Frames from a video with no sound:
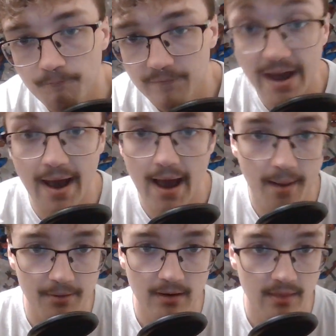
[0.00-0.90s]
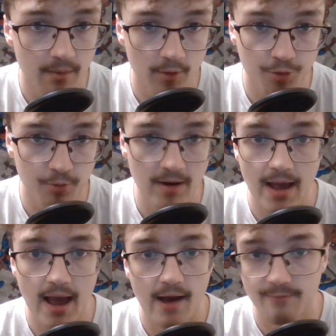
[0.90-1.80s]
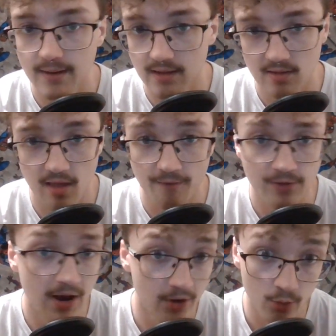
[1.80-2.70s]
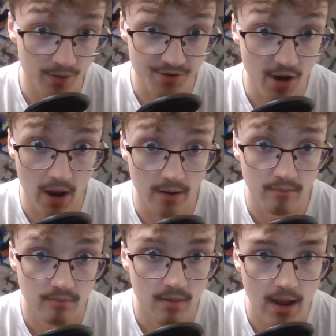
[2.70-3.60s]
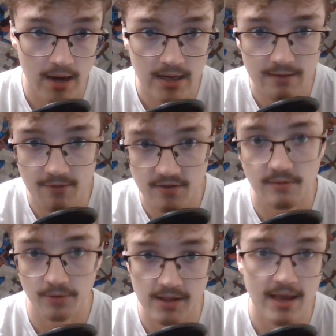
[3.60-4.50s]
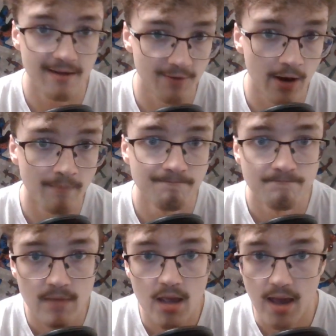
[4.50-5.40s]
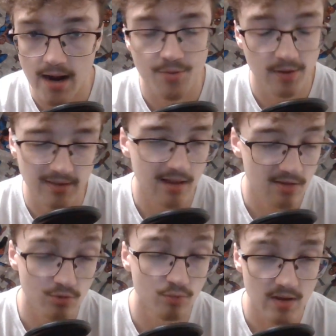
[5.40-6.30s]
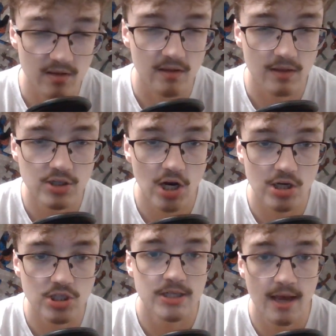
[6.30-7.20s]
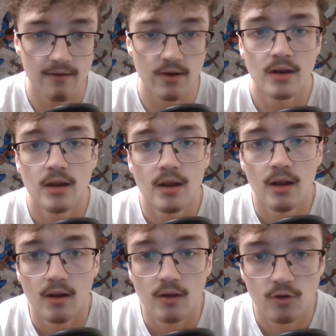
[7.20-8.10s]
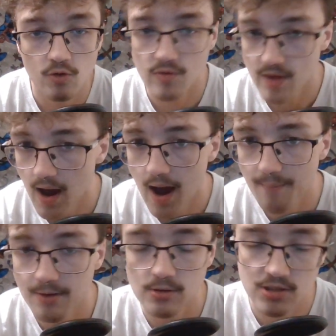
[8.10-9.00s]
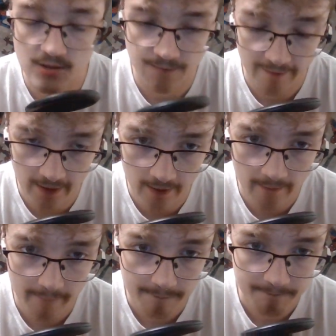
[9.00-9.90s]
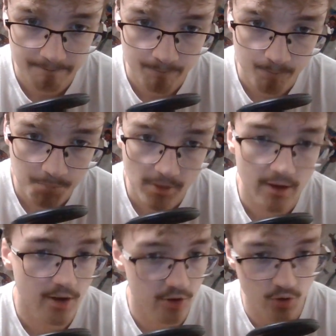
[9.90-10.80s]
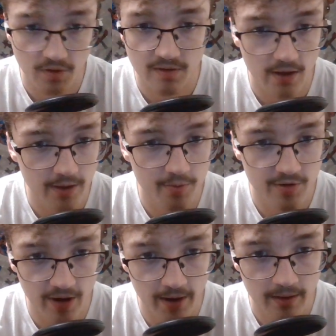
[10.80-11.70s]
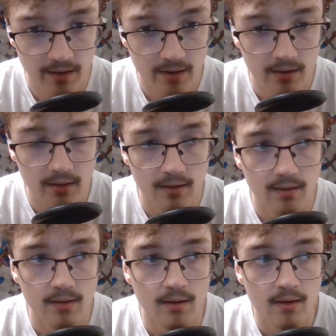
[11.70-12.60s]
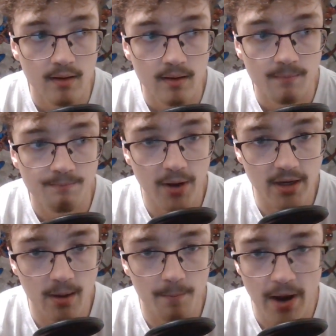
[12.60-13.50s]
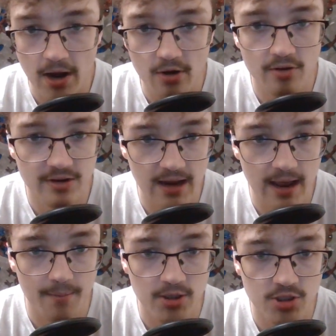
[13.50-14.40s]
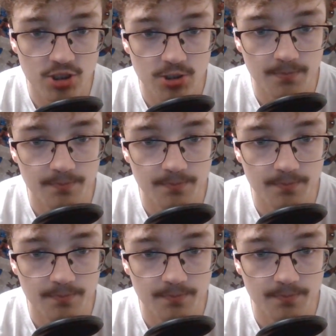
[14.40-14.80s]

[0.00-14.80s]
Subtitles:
that happened, and then with 3.5 minutes left, Aldo was done. And he visibly gave up, and I think that's the reason the judges gave it to Zahabi, which is fair, because you can tell he was done. But compared to the damage,